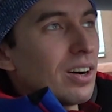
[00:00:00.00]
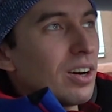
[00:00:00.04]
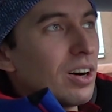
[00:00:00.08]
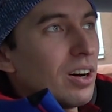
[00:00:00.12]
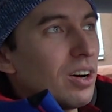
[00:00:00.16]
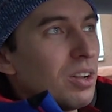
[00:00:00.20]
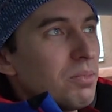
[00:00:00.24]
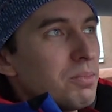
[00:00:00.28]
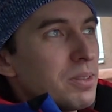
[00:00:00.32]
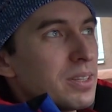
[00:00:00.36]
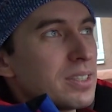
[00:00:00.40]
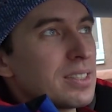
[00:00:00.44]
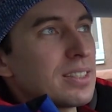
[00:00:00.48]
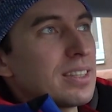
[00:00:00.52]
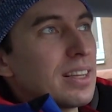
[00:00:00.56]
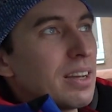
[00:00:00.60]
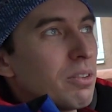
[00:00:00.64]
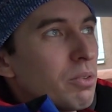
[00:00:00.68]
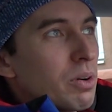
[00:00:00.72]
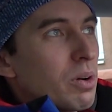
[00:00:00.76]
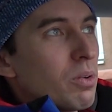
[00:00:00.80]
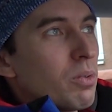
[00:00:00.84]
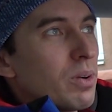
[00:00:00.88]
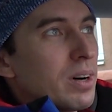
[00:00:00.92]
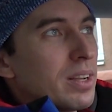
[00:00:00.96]
almost
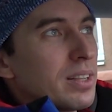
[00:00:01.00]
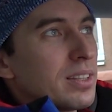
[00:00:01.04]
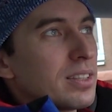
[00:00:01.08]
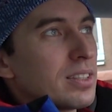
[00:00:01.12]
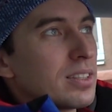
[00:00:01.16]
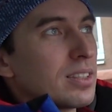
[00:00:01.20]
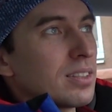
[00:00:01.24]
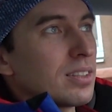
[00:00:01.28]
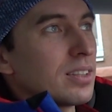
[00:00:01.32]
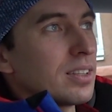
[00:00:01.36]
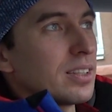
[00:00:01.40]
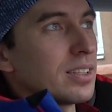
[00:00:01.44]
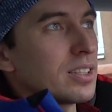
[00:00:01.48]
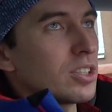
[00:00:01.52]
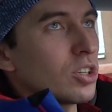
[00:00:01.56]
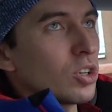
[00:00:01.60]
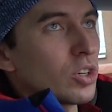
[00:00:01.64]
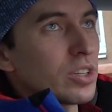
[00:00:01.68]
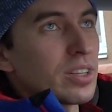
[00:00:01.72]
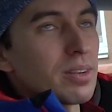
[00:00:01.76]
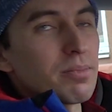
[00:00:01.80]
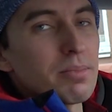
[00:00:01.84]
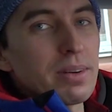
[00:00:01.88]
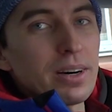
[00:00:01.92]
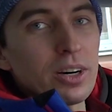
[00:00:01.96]
everyone
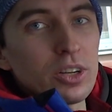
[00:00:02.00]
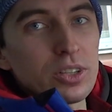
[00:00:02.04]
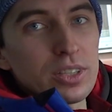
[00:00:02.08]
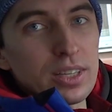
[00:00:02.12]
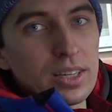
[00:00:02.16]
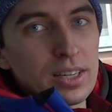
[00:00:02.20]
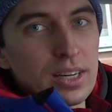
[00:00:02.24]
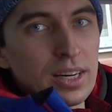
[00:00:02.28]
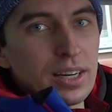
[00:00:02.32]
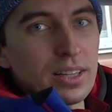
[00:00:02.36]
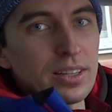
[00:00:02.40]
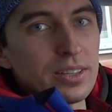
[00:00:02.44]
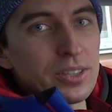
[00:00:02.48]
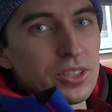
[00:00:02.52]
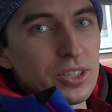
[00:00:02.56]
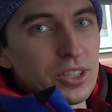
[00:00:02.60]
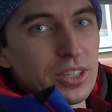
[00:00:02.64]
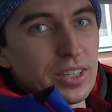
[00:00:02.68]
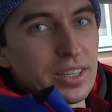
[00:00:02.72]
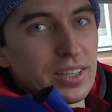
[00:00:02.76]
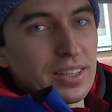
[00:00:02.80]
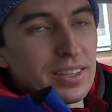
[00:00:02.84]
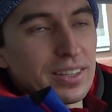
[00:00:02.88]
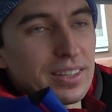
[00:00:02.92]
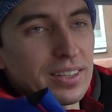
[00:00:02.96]
talks about
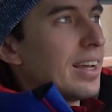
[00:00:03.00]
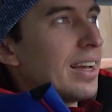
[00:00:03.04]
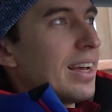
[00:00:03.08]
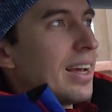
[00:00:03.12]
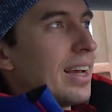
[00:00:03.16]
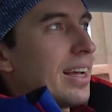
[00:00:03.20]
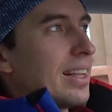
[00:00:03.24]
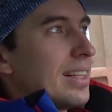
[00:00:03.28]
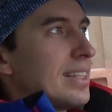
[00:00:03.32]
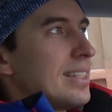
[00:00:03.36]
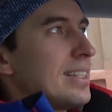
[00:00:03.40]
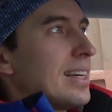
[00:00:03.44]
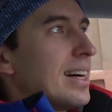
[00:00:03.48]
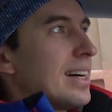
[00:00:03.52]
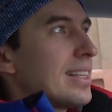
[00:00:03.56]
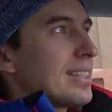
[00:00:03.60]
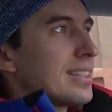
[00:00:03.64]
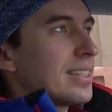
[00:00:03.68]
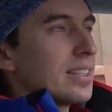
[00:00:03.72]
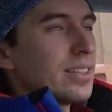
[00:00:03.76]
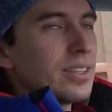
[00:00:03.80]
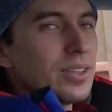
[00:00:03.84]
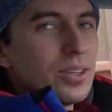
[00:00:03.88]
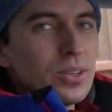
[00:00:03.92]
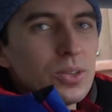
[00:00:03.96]
ecology, and
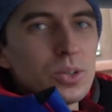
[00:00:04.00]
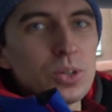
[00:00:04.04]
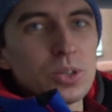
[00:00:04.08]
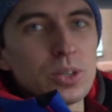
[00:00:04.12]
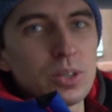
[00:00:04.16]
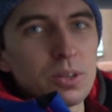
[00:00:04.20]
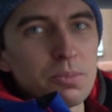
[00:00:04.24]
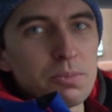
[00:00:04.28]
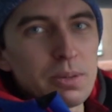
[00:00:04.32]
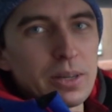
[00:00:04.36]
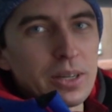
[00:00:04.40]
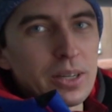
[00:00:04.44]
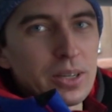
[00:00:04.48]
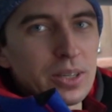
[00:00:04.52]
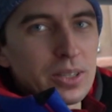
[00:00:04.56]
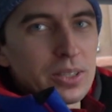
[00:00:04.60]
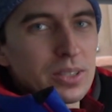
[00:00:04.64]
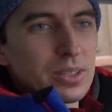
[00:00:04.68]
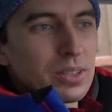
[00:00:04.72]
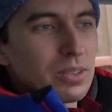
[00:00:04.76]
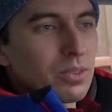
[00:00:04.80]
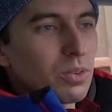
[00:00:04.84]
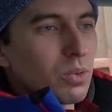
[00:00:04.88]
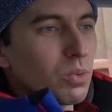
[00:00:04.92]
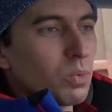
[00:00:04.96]
that's unusual
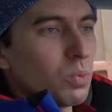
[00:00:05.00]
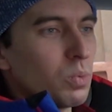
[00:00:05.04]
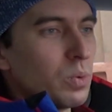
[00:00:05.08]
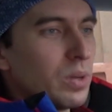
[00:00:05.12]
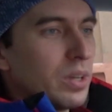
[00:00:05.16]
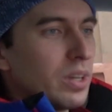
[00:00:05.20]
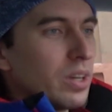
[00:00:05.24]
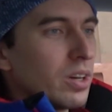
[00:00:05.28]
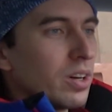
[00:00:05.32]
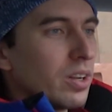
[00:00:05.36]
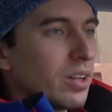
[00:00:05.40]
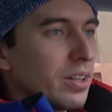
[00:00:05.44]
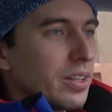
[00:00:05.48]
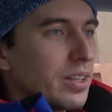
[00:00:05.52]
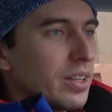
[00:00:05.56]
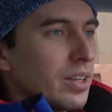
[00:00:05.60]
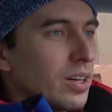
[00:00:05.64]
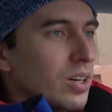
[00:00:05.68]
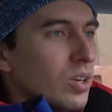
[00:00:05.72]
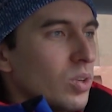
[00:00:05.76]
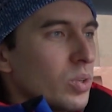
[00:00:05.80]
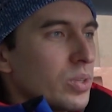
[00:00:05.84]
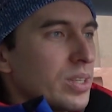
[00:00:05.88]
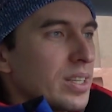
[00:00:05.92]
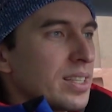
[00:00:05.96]
because we all
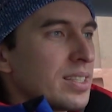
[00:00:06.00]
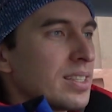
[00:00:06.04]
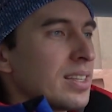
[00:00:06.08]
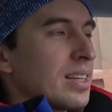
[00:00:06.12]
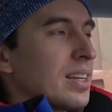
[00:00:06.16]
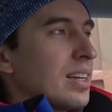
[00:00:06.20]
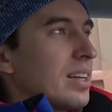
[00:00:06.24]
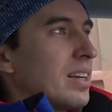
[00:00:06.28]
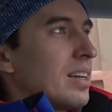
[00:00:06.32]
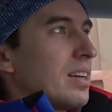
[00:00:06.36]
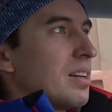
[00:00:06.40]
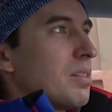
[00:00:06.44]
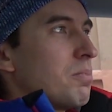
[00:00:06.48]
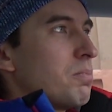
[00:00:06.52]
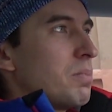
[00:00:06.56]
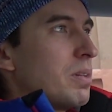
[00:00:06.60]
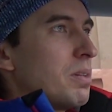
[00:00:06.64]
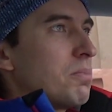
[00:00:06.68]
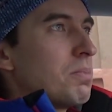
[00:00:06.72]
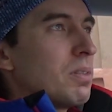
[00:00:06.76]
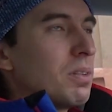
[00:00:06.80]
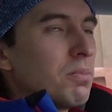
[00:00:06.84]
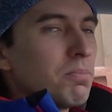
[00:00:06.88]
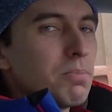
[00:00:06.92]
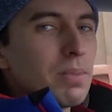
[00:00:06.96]
know that
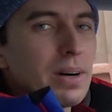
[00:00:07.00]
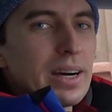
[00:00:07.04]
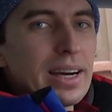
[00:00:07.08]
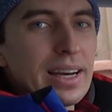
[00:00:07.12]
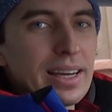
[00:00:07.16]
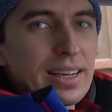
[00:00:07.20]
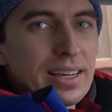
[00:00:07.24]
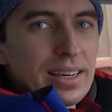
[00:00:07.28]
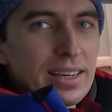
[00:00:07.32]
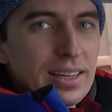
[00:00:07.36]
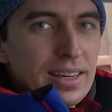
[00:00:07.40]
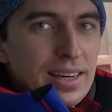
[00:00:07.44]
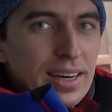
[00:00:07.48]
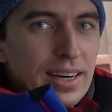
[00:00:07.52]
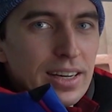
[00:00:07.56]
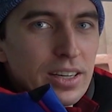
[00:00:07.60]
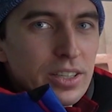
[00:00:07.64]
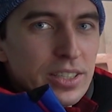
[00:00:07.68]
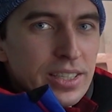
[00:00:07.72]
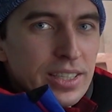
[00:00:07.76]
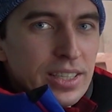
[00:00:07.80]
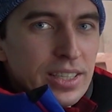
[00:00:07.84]
people buying cars